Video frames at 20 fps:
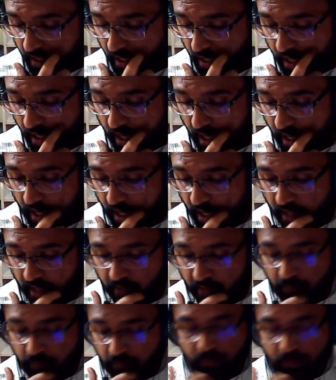and
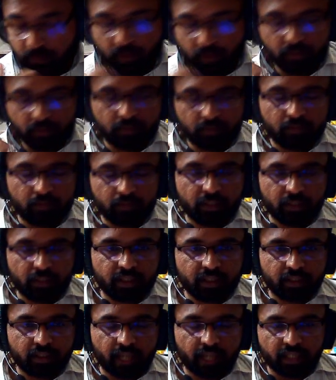this
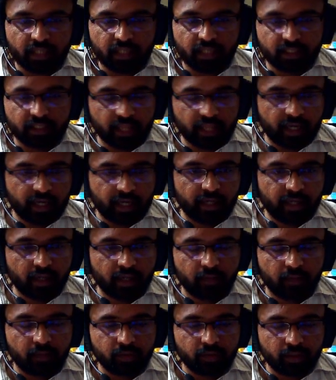gases then it comes
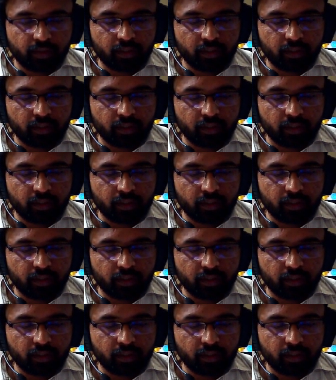with